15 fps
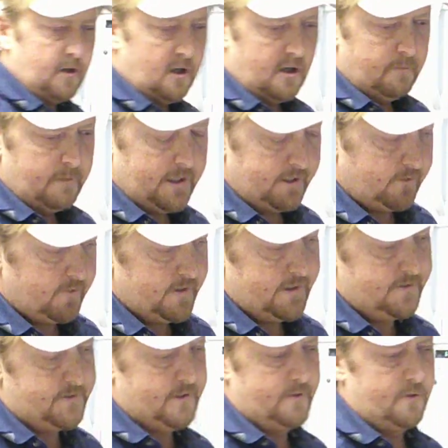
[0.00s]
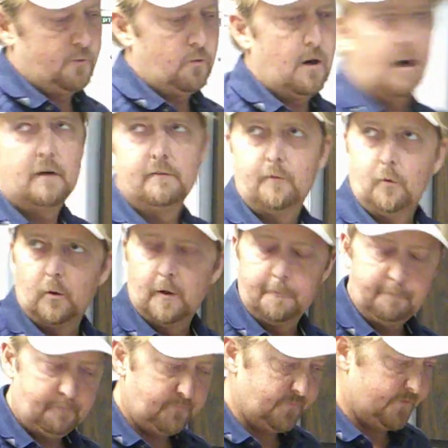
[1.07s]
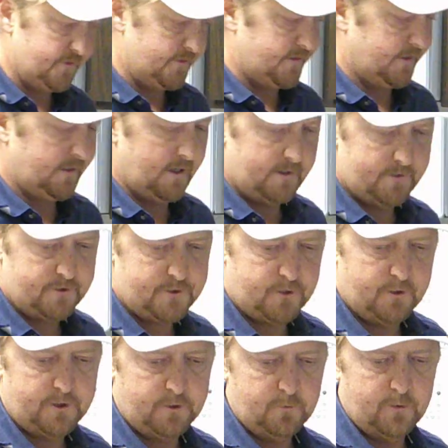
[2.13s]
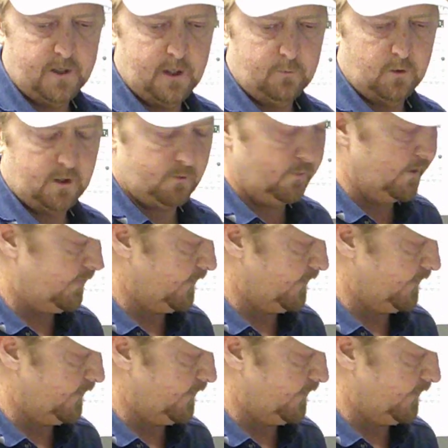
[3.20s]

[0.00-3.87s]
all my ingredients in the raw form. I'll kind of show you what I work with